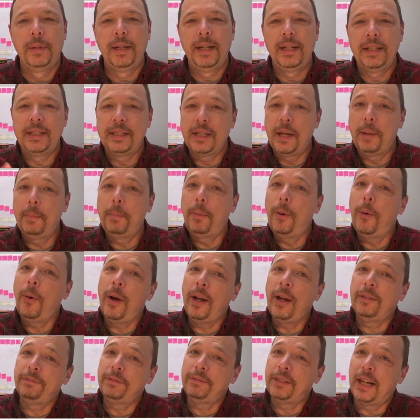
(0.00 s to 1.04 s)
but at some
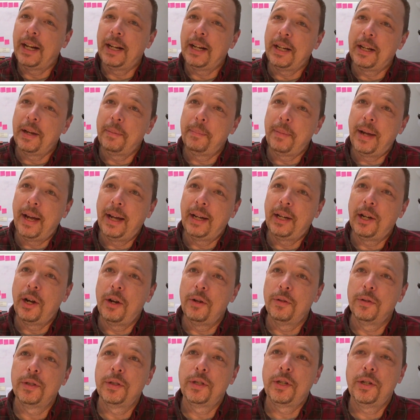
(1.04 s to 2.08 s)
point you got to come back
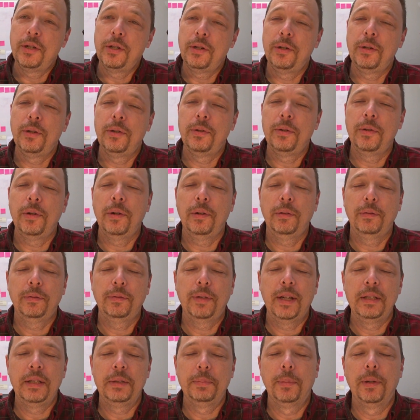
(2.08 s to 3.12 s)
over to
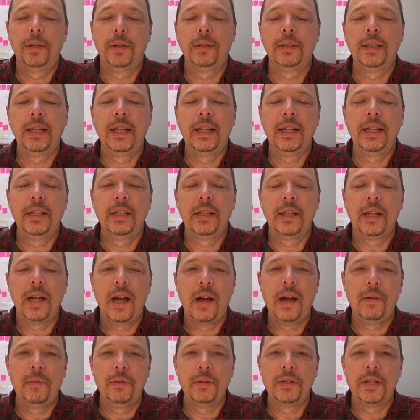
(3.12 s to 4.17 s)
facebook get in the
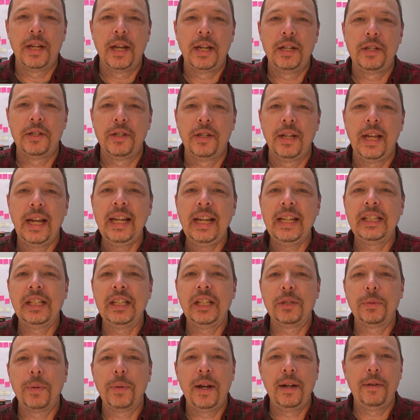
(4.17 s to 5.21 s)
conversation the
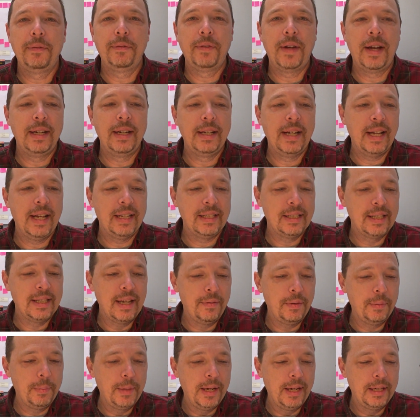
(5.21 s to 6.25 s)
easiest way to find that
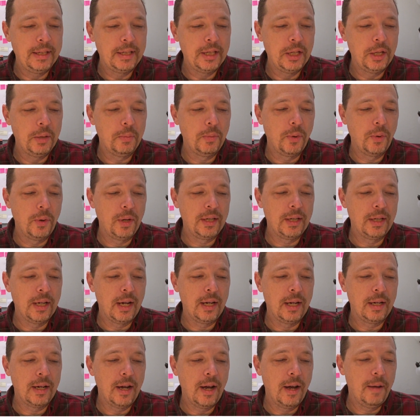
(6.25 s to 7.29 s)
7 minutes in the
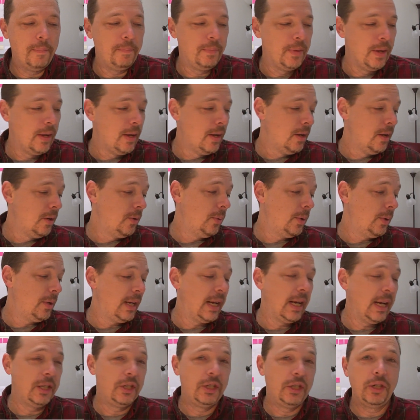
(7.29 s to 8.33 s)
morning.com will
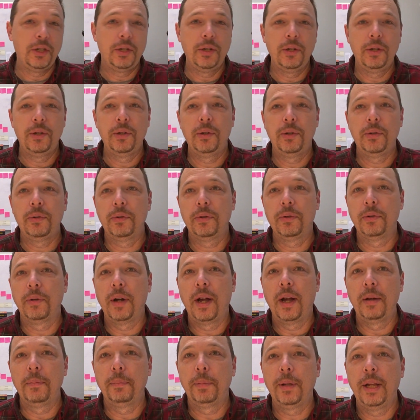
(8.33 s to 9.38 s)
get you to the
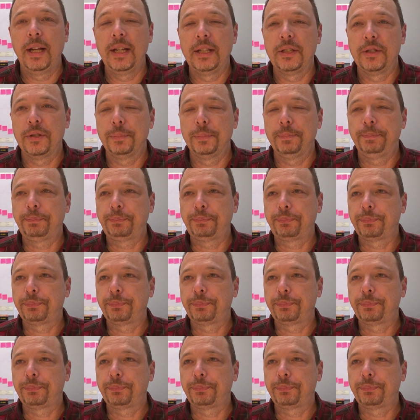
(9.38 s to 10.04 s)
right place